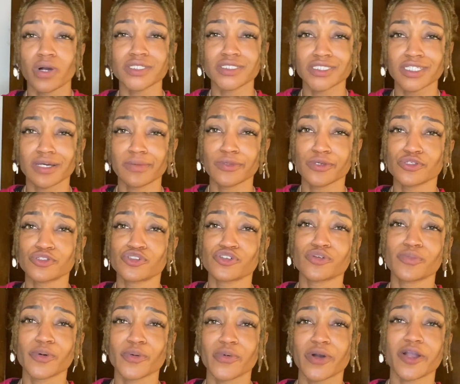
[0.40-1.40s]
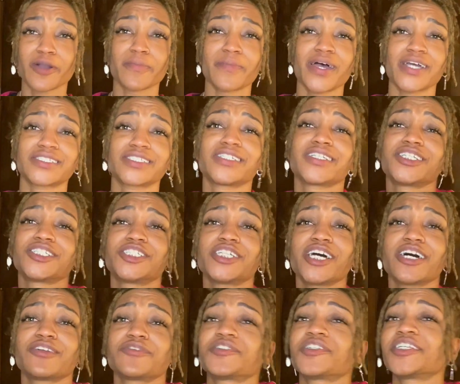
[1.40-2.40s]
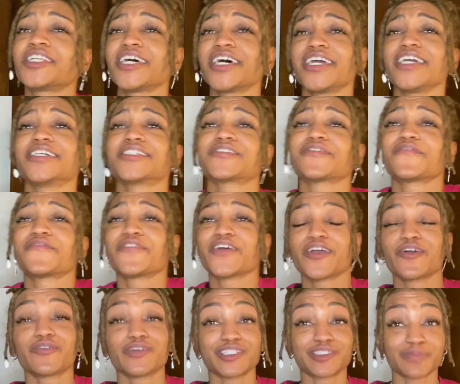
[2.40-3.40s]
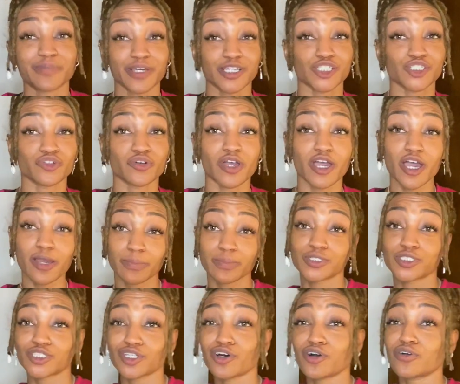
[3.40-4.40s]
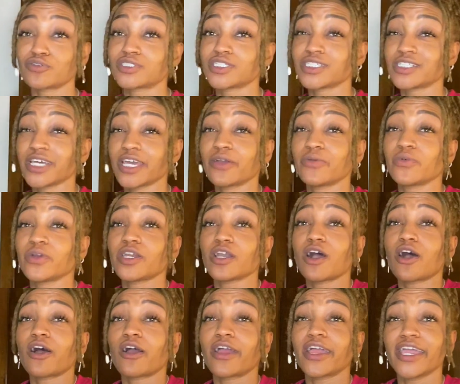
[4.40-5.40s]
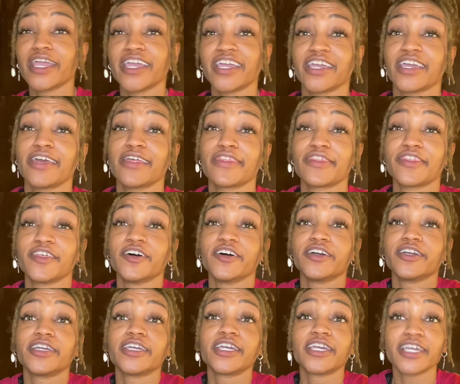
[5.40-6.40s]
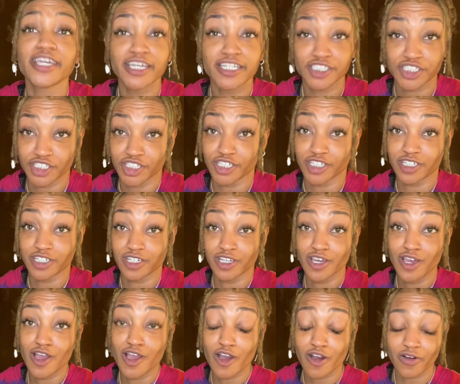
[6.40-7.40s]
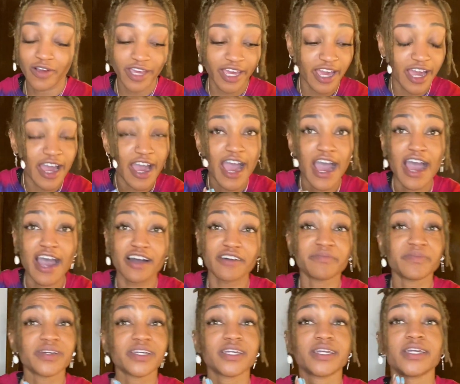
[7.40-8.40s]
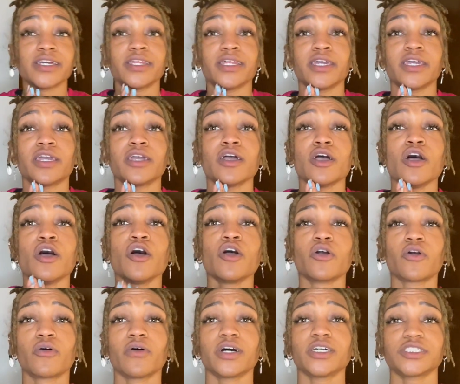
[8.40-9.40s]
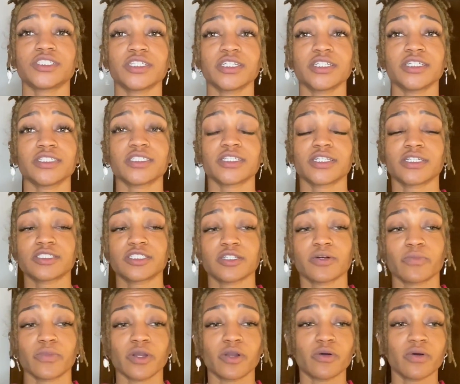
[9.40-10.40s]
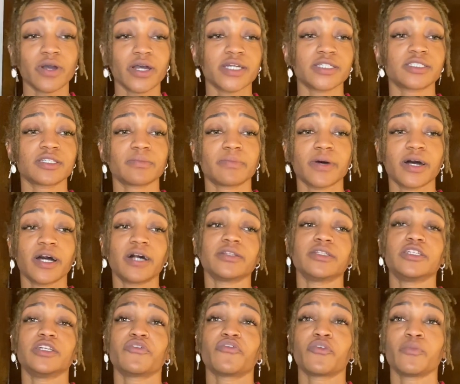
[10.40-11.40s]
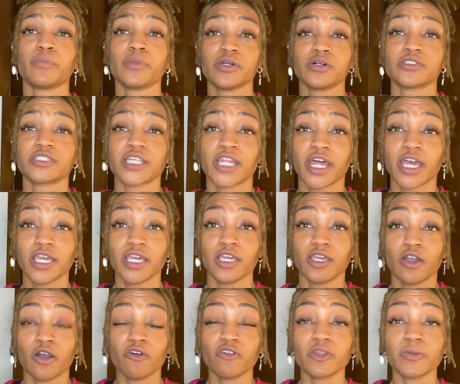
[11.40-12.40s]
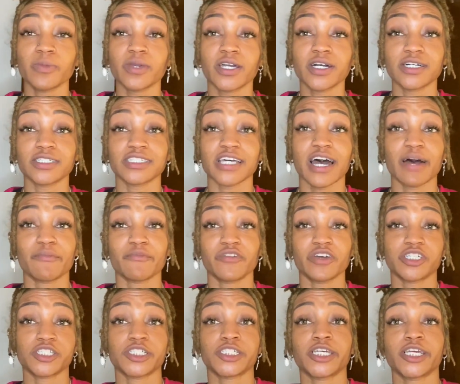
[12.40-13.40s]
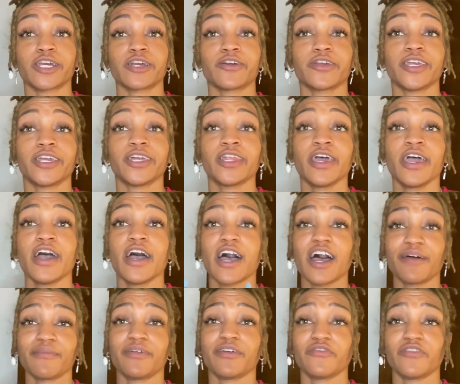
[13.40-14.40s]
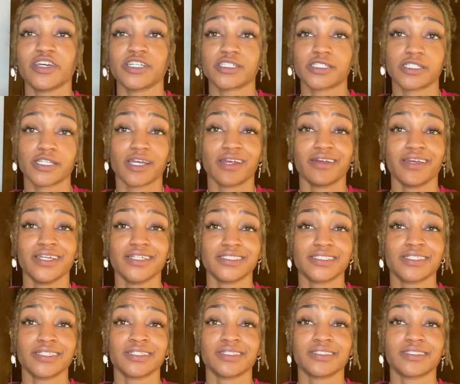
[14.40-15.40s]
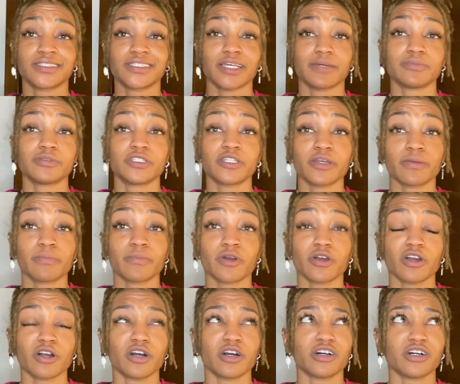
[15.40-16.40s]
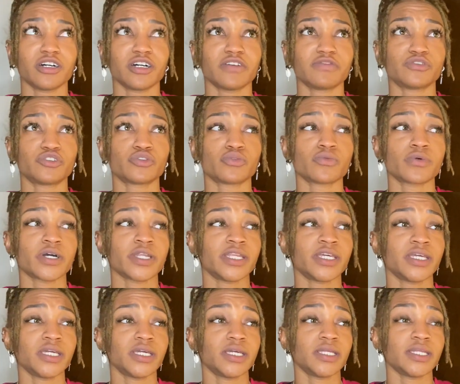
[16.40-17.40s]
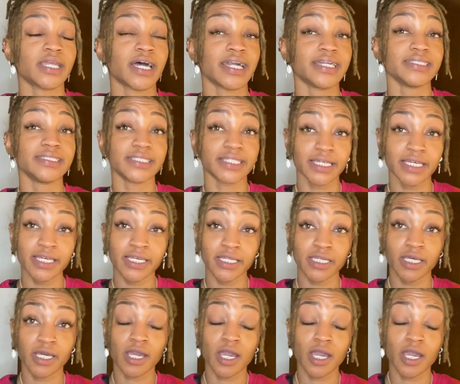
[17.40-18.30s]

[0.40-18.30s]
What's up, YouTube, and welcome back to the channel. Today is a very special episode. Today we are in the kitchen. Okay, I've been getting questions and some requests about the different meals that I eat only because I'm vegetarian. I've been vegetarian since September of 2019.